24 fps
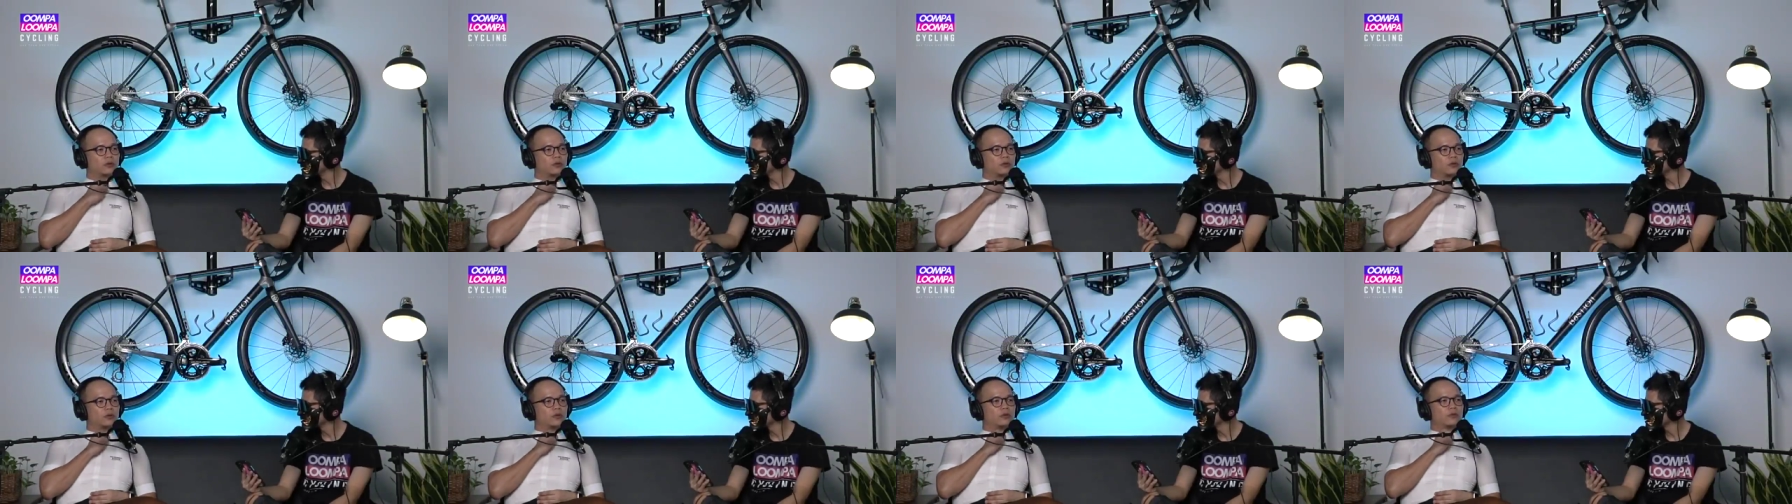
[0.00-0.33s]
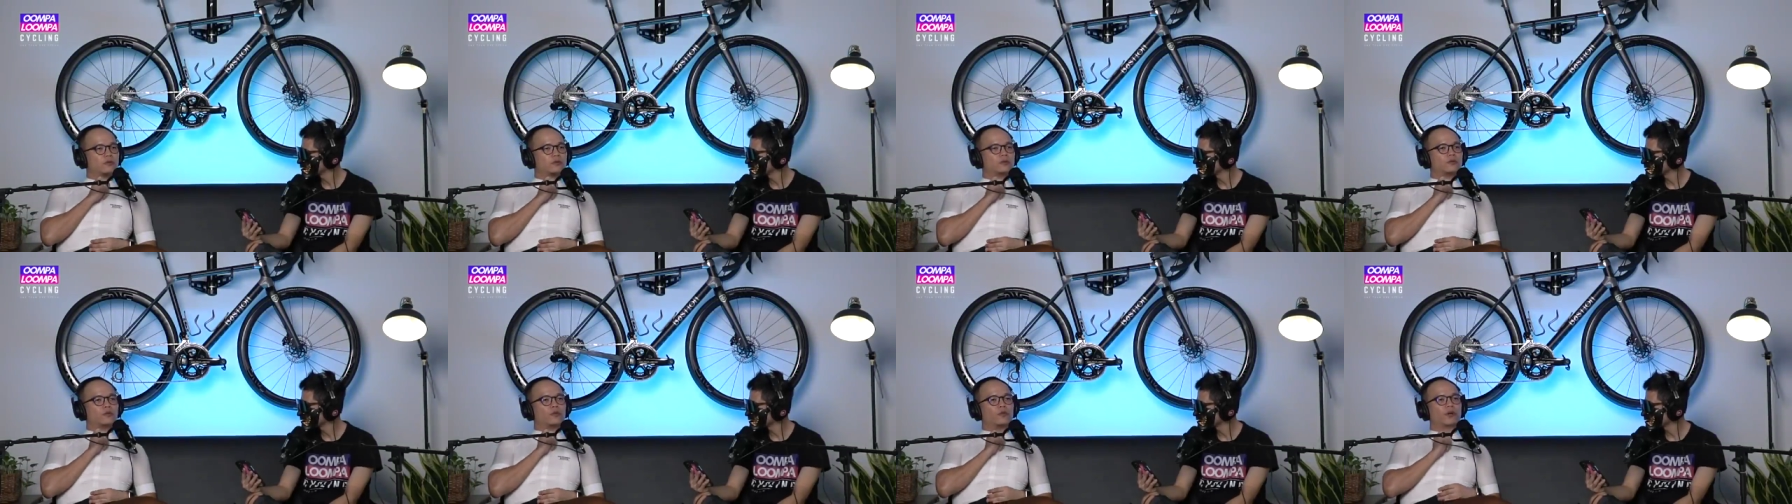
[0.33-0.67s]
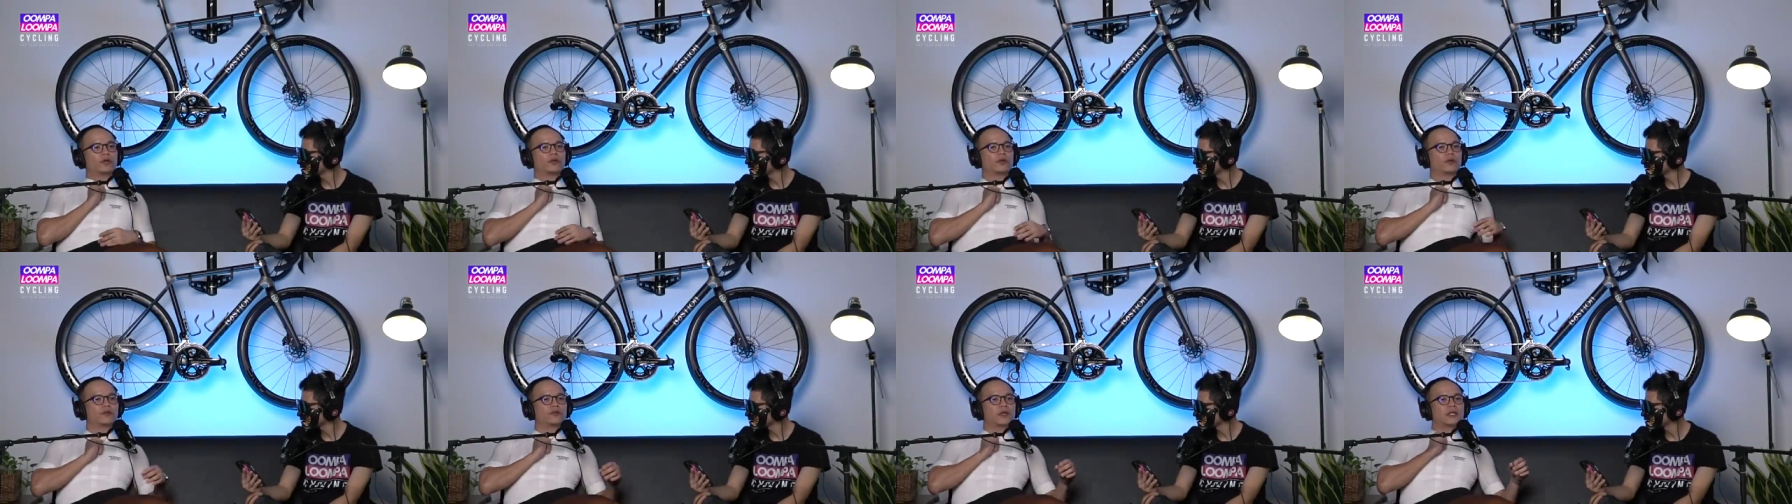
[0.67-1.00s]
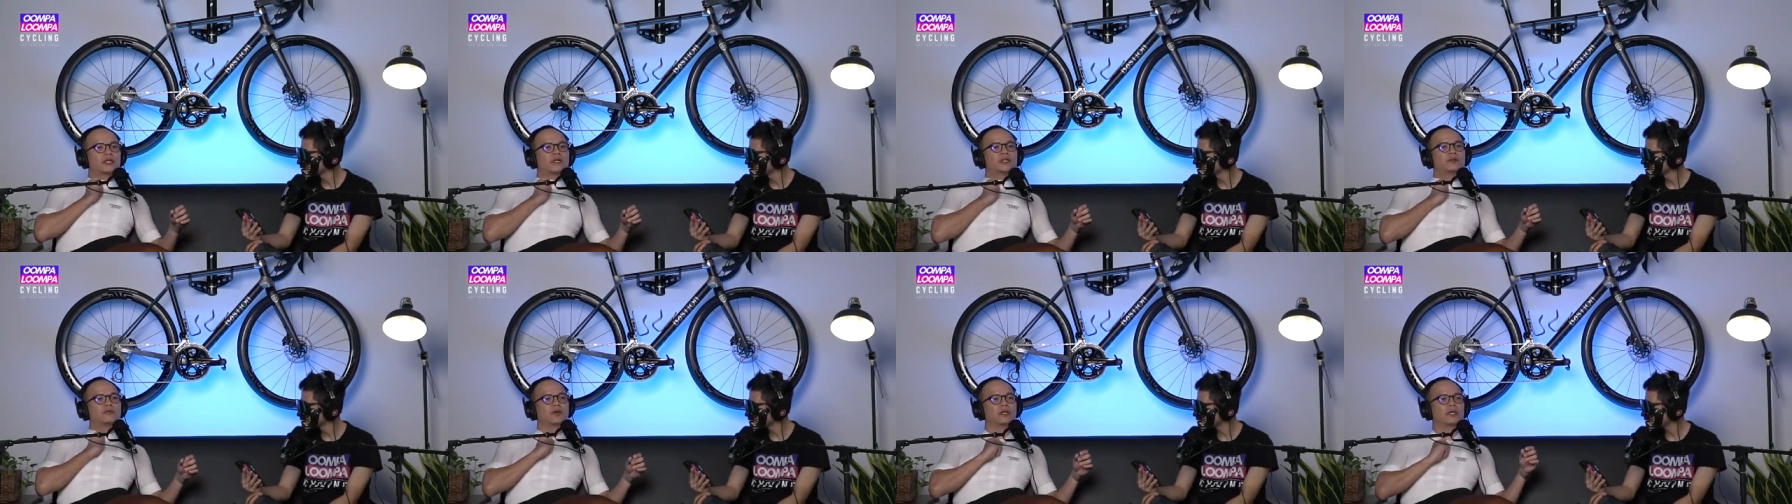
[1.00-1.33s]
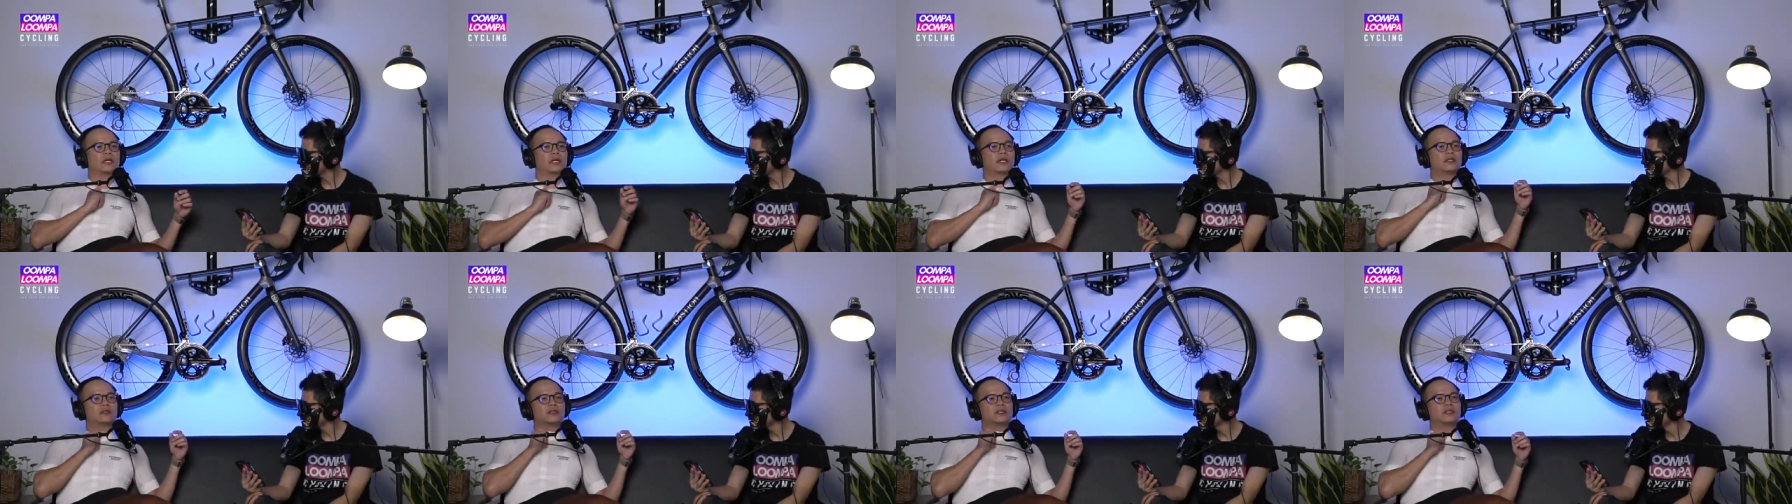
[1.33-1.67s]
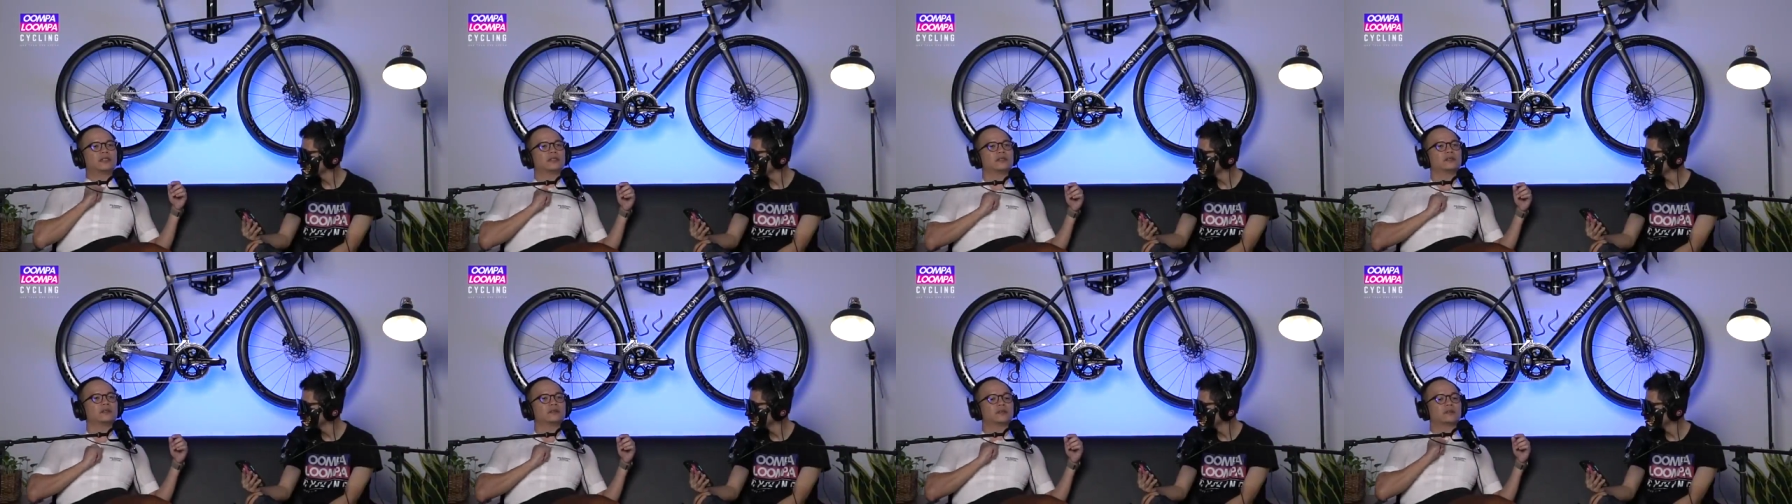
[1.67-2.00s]
So while you're riding one hand,
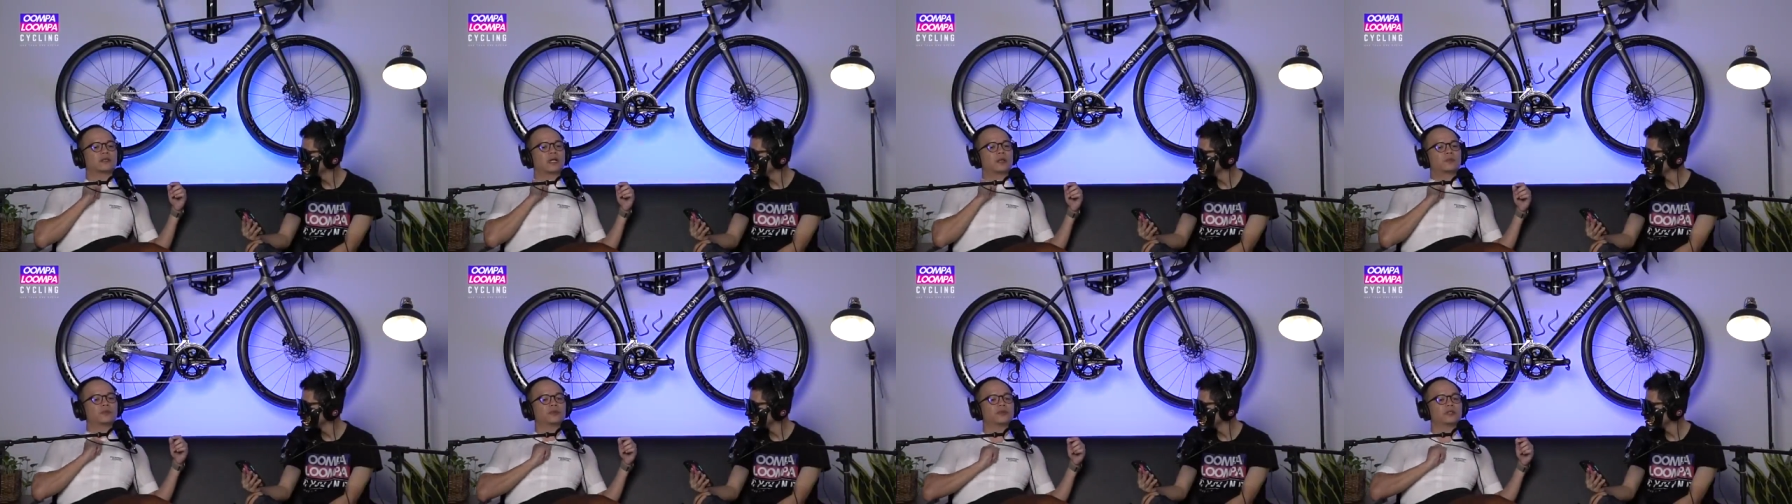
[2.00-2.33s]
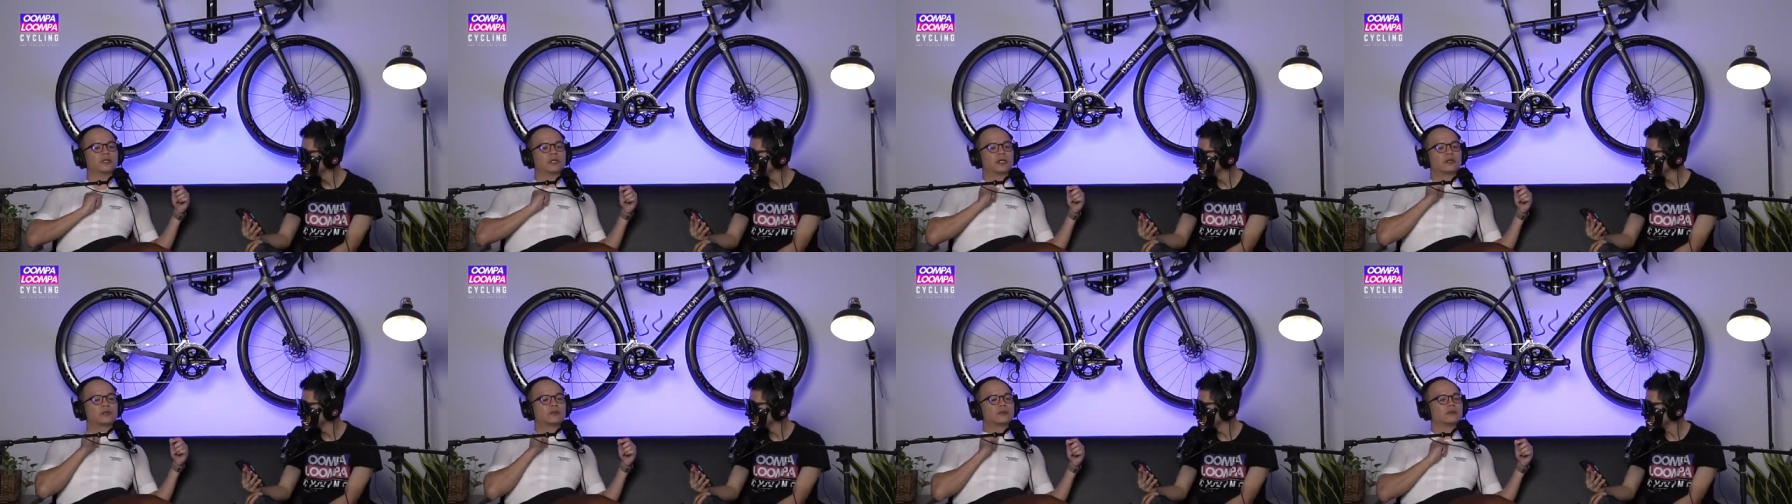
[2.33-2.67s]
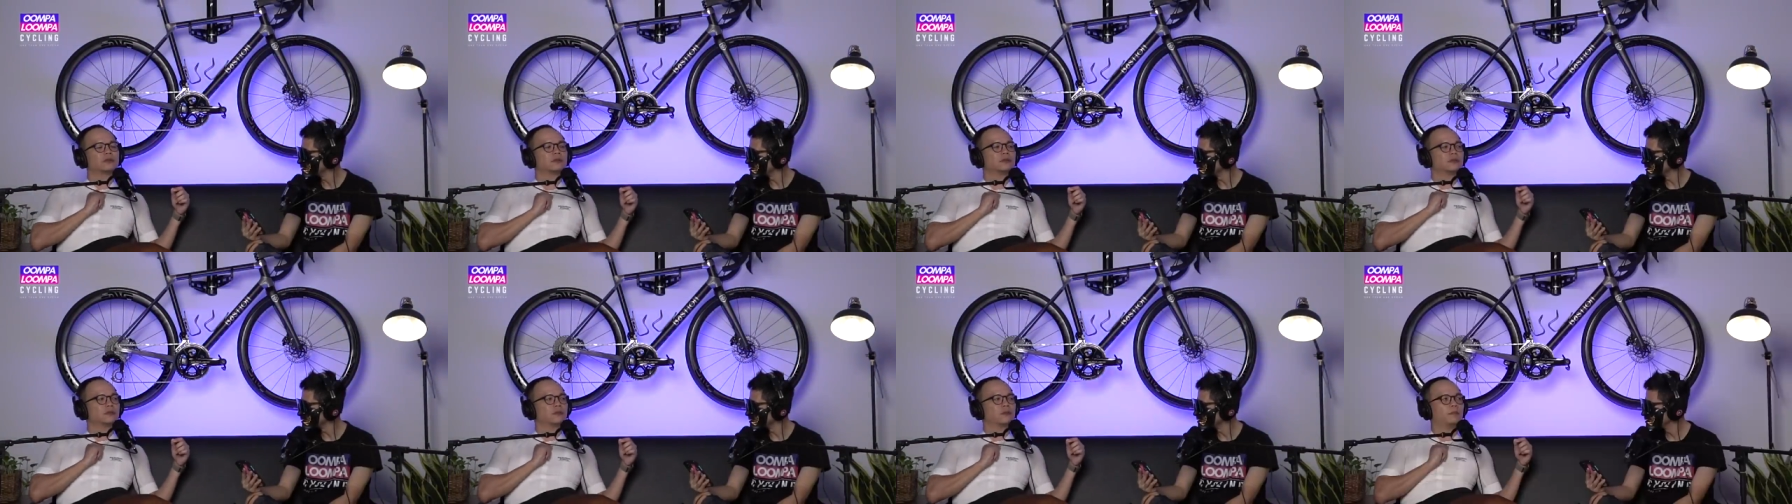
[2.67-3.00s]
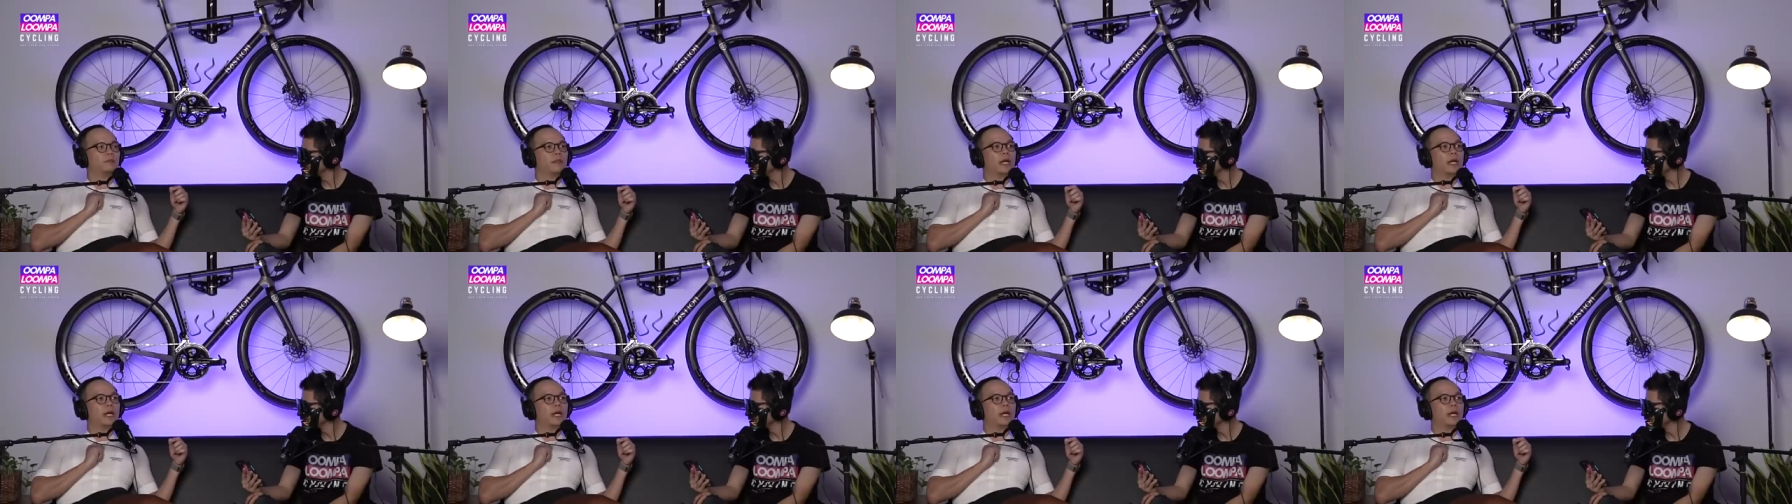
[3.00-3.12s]
you see, you can't pull it down. Yeah.